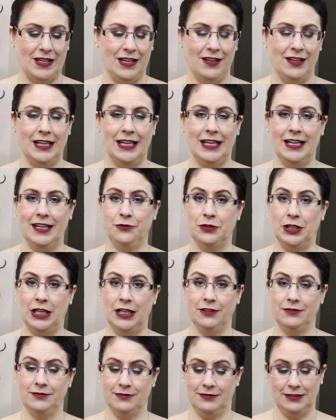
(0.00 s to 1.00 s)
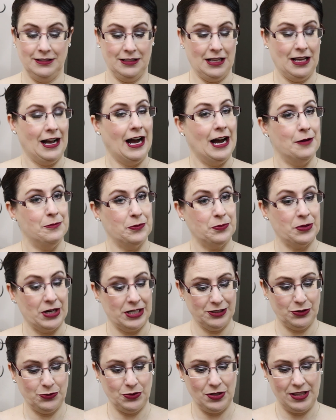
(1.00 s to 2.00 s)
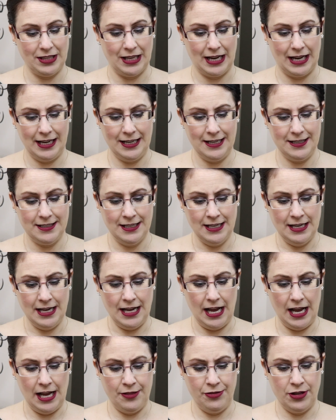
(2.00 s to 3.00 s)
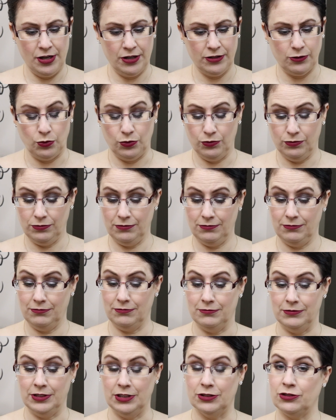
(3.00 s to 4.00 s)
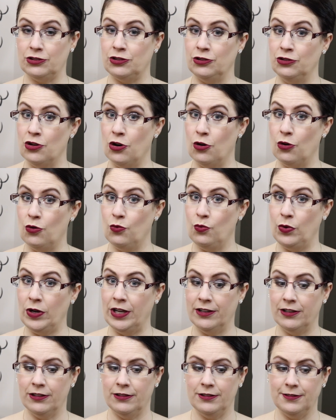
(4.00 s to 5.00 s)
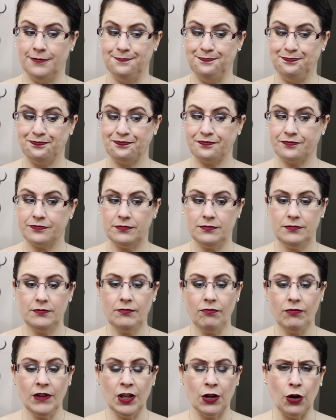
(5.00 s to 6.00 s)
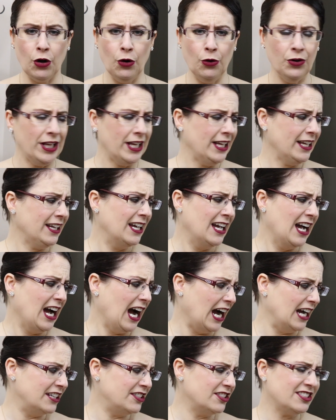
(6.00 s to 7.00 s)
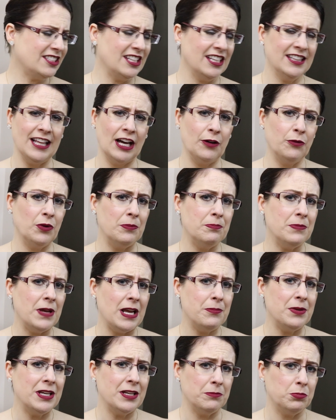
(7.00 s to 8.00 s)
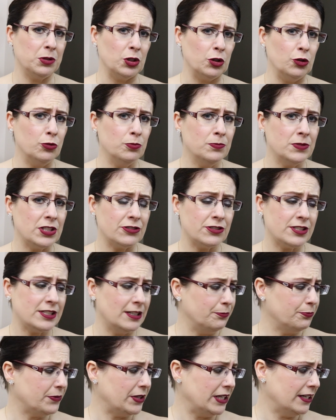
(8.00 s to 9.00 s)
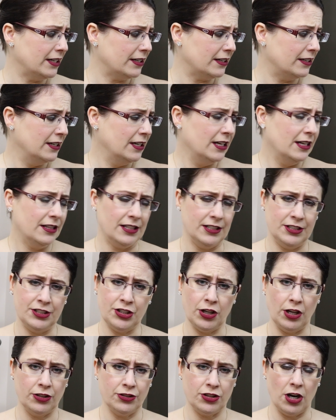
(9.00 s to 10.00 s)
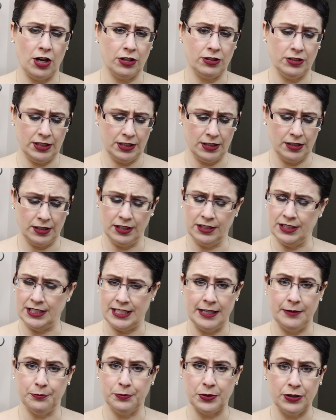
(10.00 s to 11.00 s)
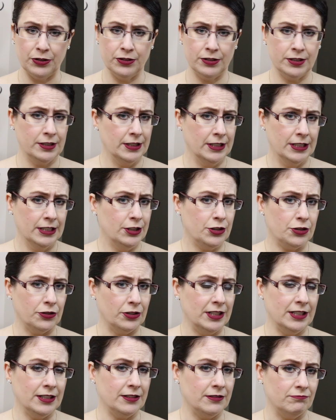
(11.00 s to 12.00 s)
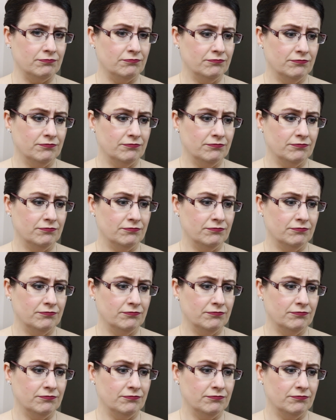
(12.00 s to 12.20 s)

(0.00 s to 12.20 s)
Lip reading: Okay, well, I'm impressed with that. And there's no weird coating. I just think that one, maybe it bloomed or something. The chocolate got untempered during